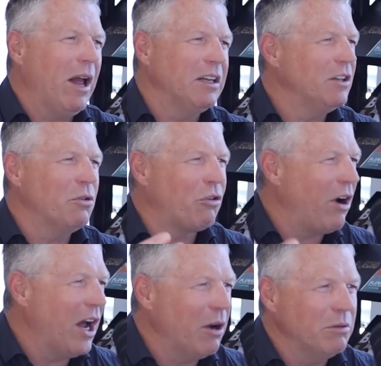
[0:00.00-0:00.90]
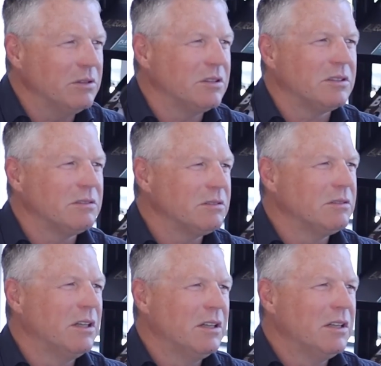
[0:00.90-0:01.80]
when no crowds
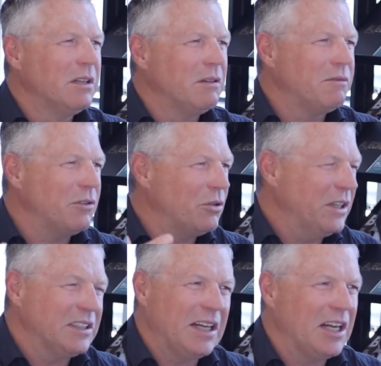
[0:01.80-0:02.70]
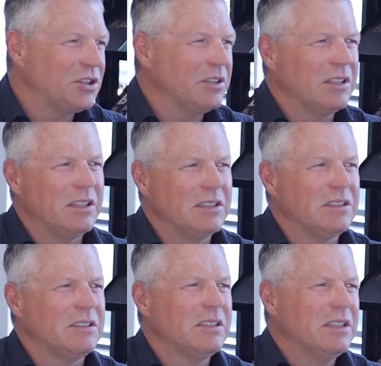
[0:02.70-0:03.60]
for
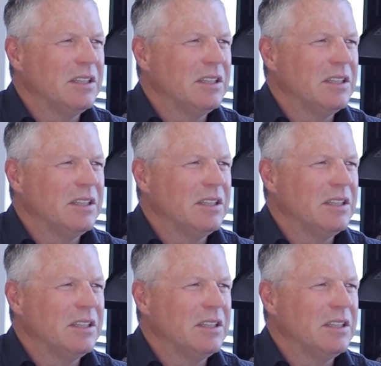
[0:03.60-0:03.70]
internationals,